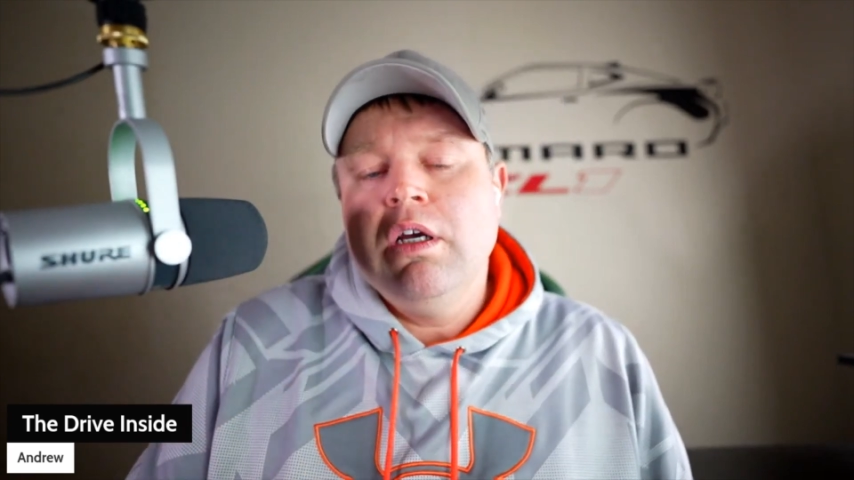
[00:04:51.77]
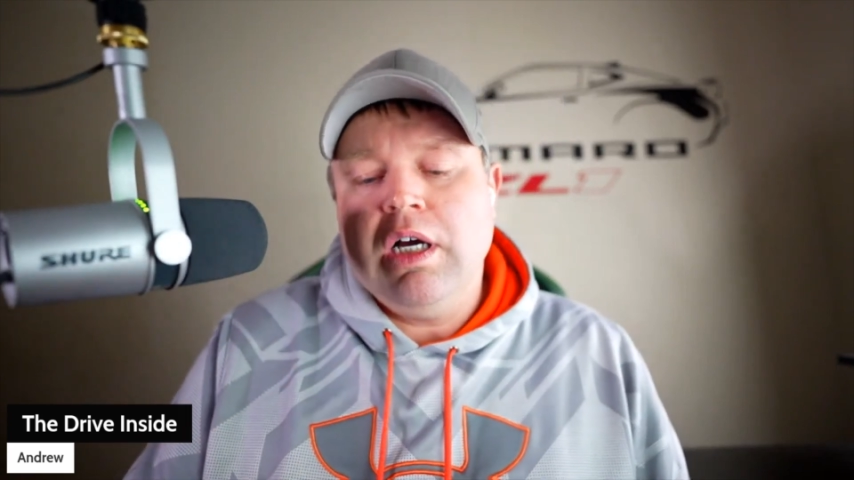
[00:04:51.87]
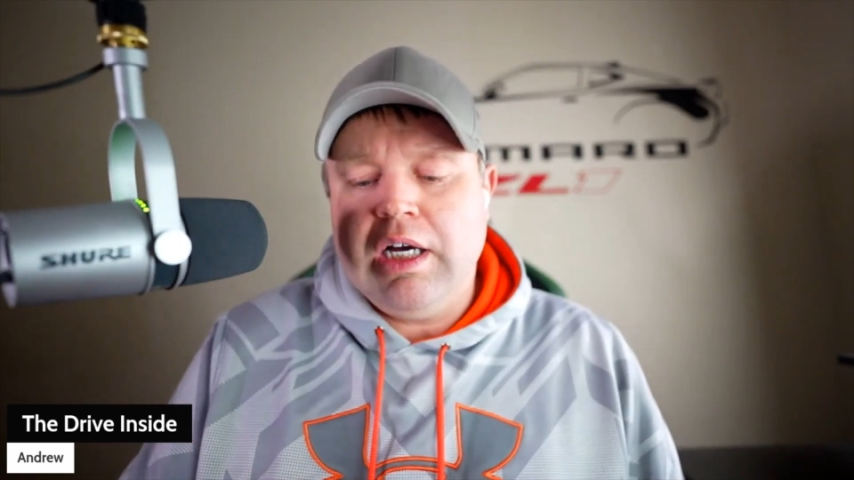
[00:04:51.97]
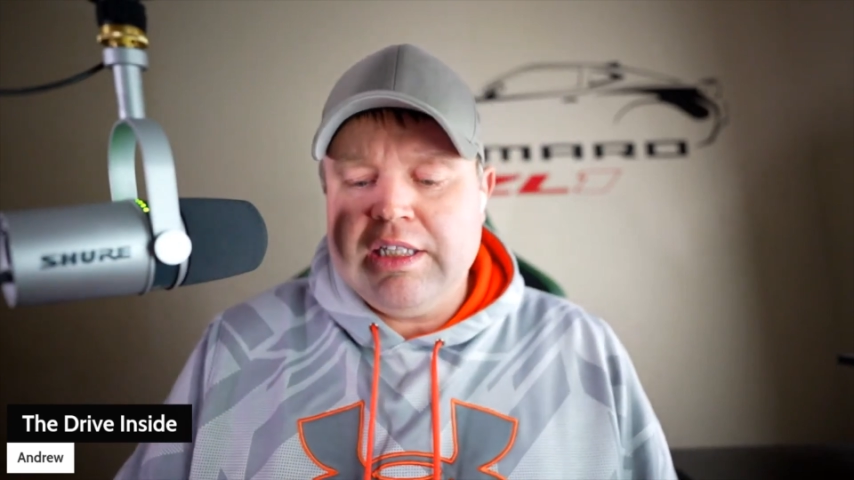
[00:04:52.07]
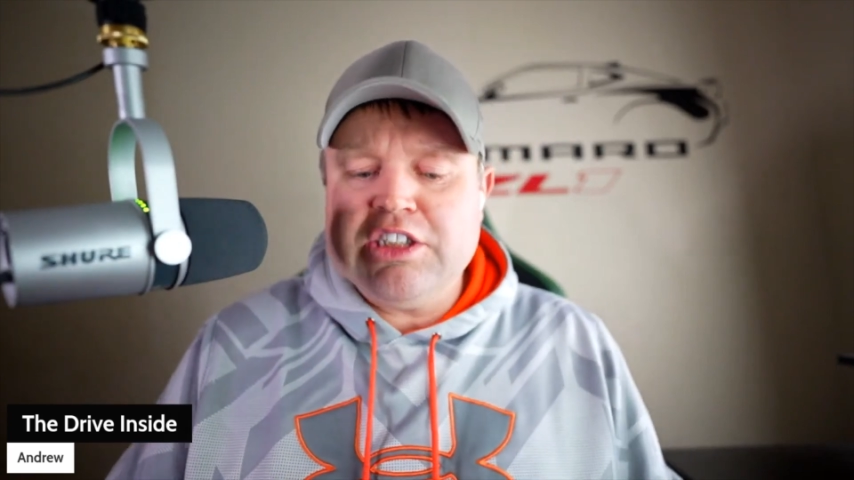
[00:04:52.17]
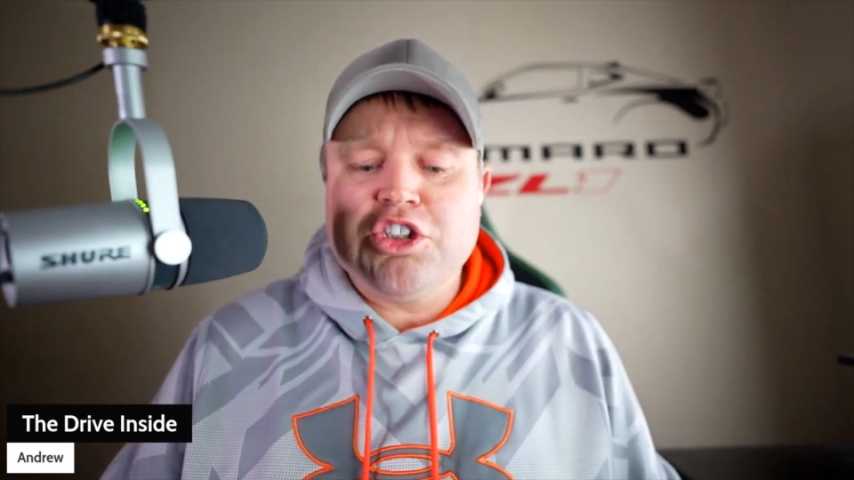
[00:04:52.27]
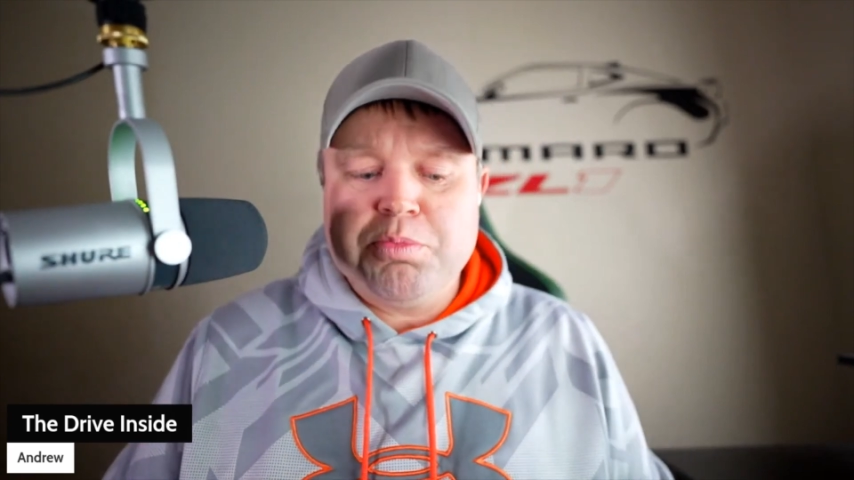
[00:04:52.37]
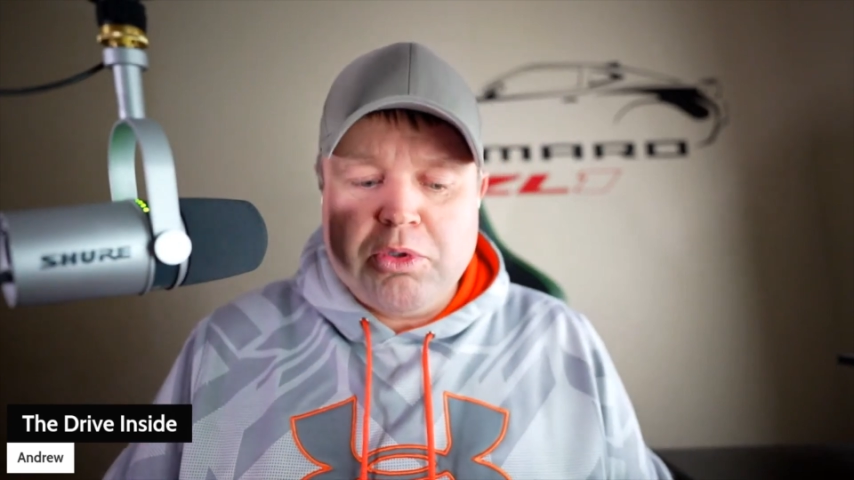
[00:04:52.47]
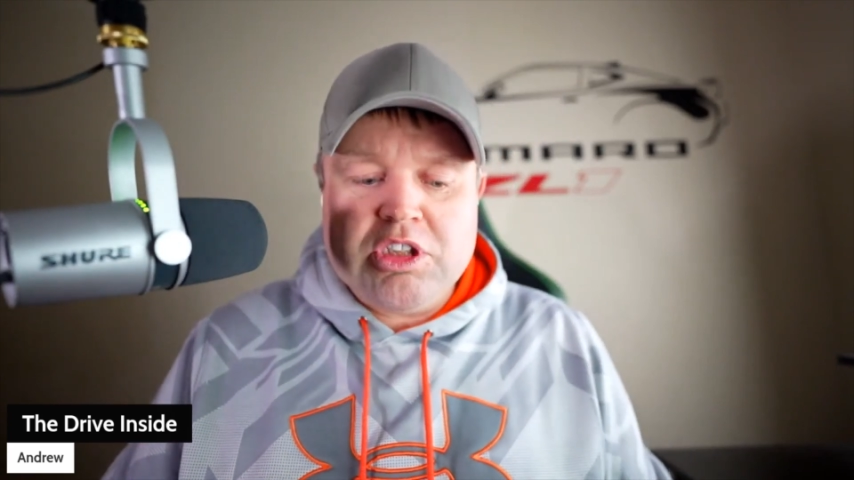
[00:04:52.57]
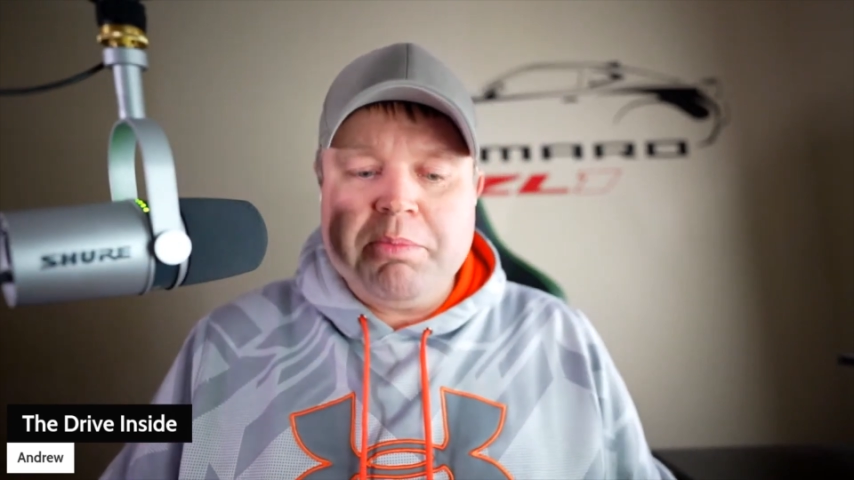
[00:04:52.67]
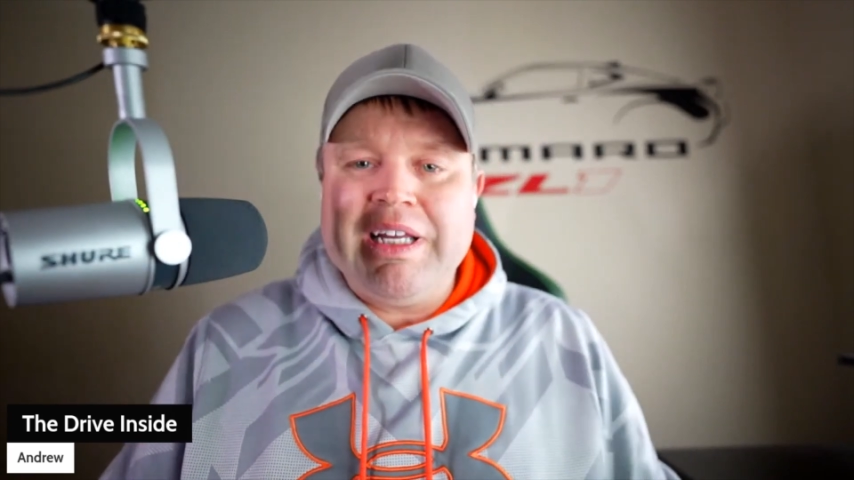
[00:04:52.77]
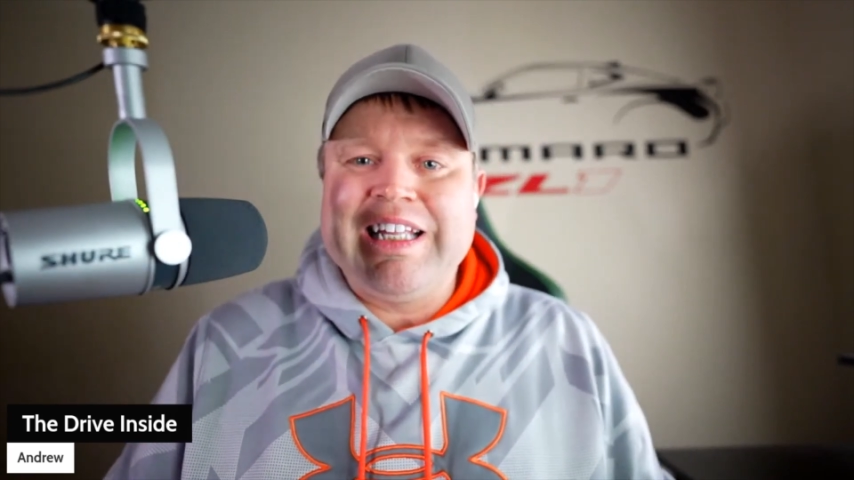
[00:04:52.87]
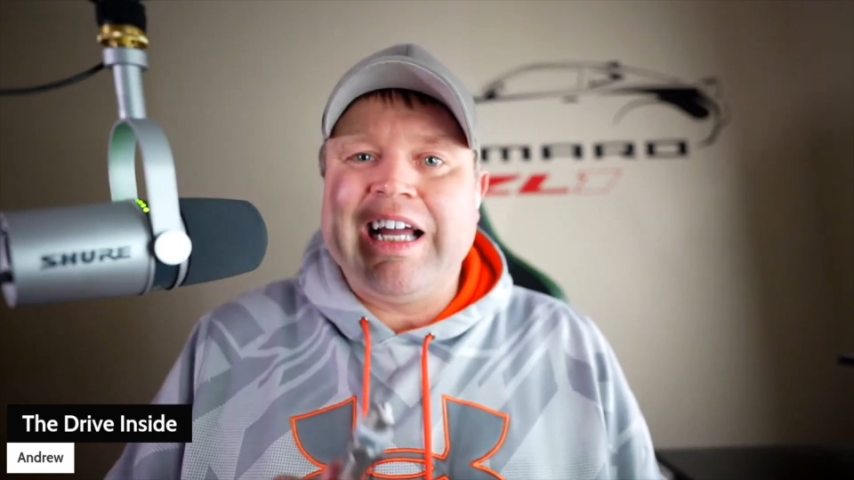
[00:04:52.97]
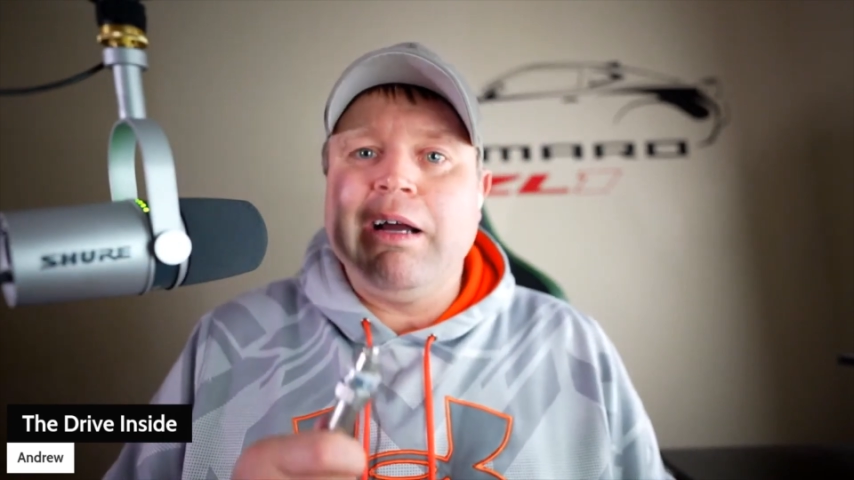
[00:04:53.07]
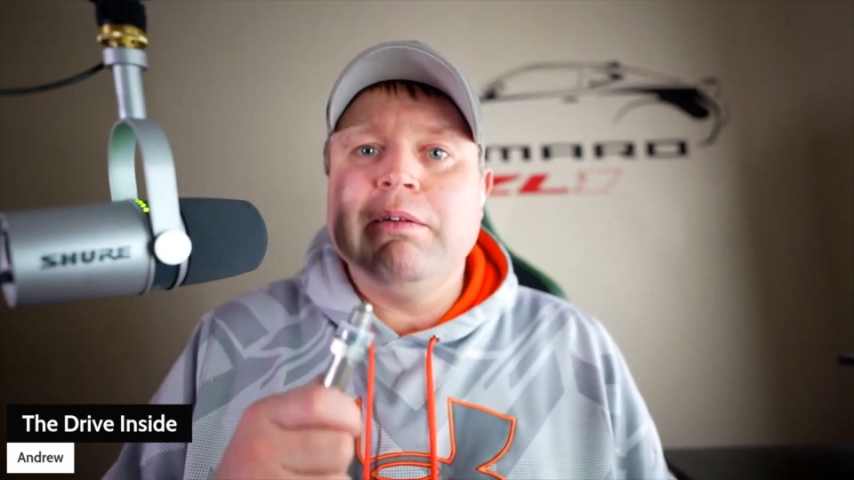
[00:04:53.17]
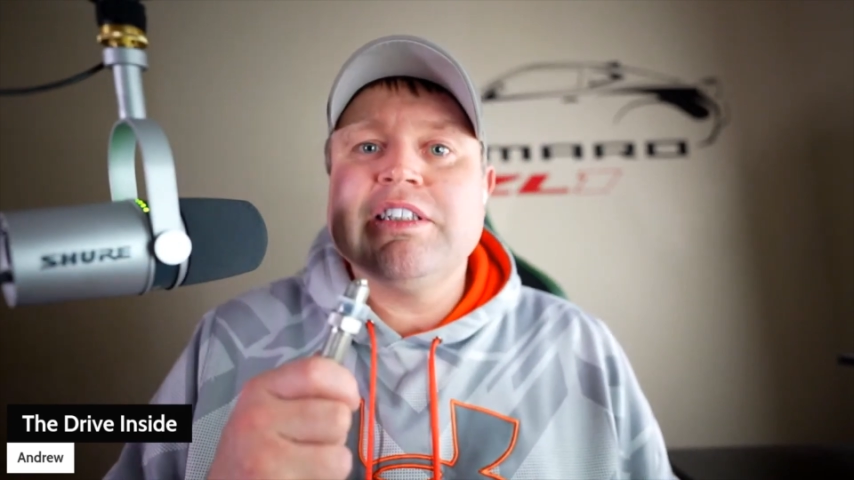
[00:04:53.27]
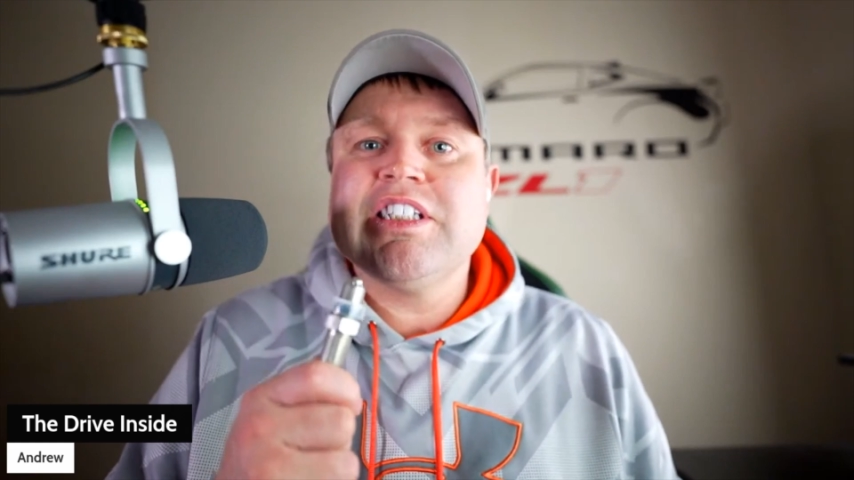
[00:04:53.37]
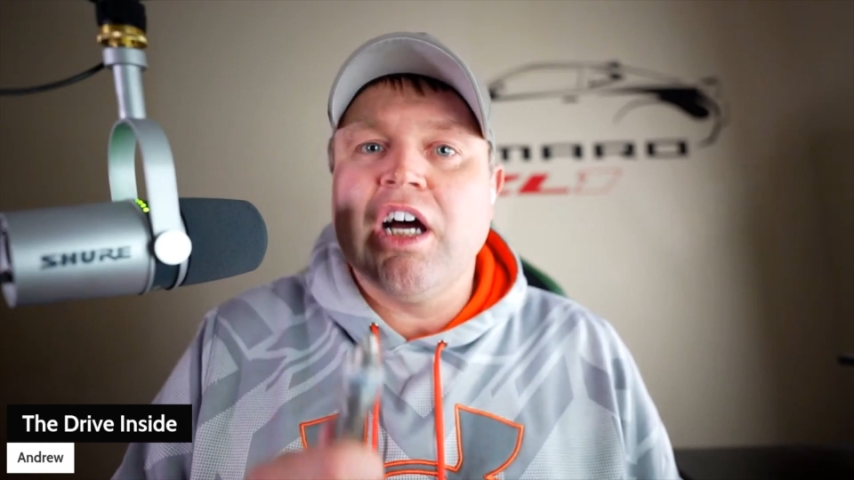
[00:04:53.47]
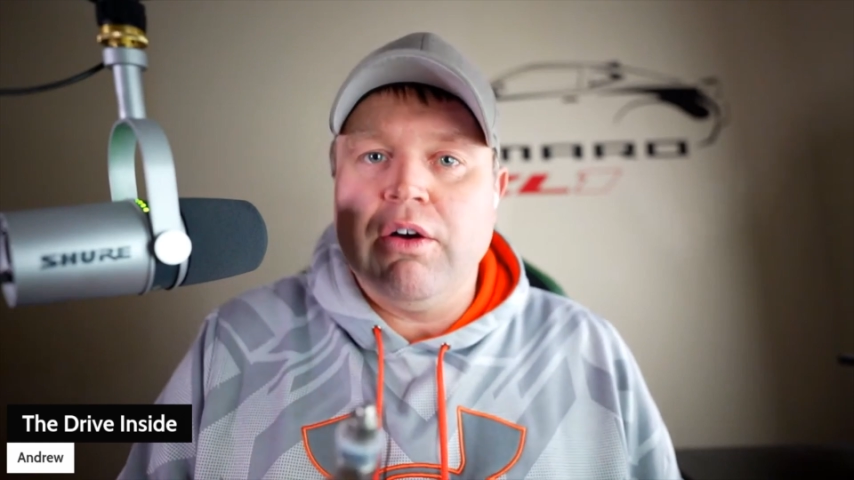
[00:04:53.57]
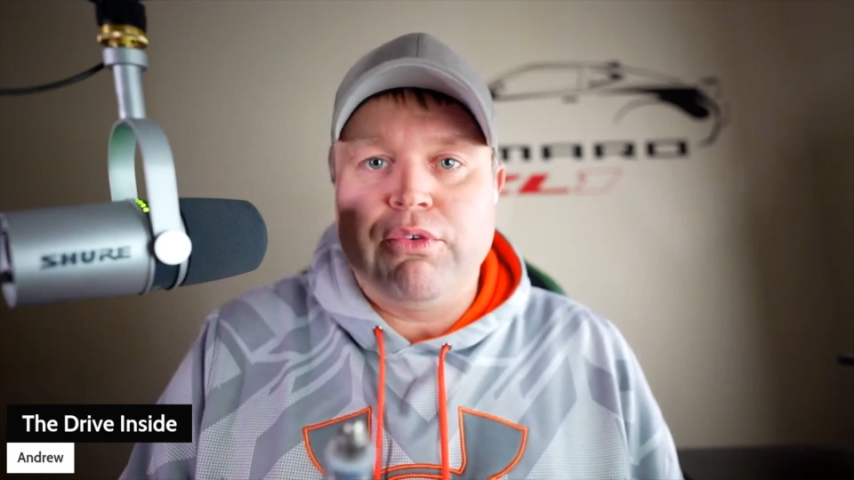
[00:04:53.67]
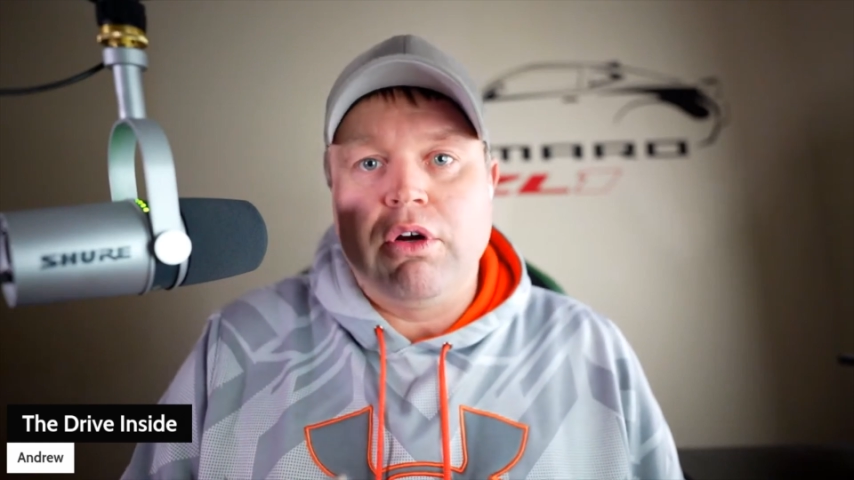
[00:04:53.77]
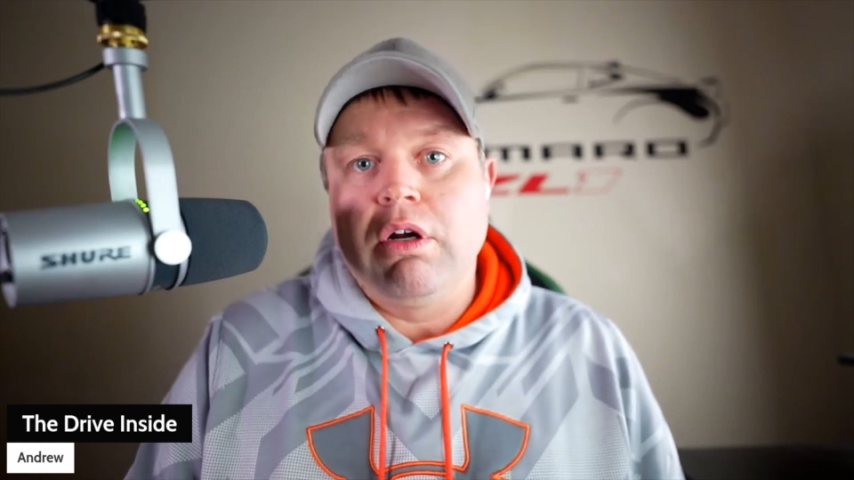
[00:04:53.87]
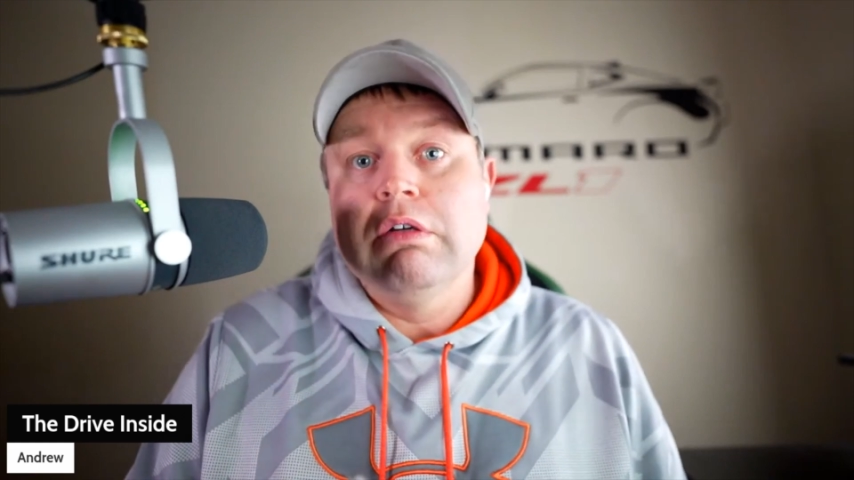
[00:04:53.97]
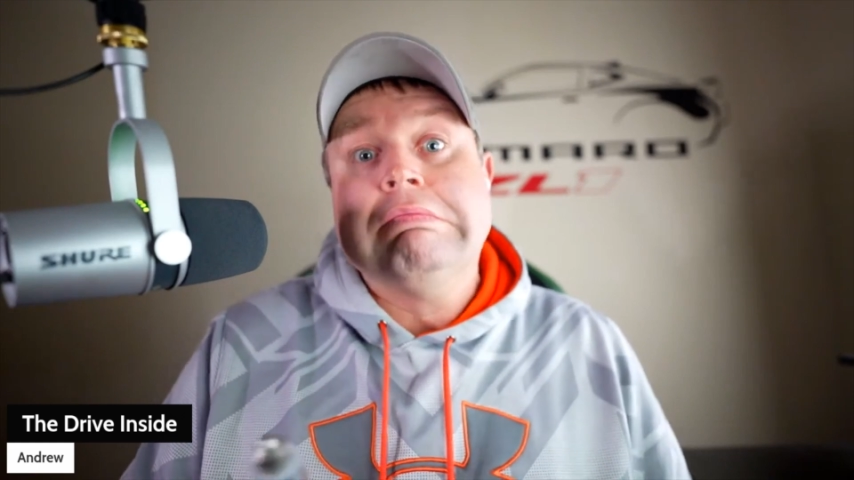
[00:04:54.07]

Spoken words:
these are supposed to be a lot tougher.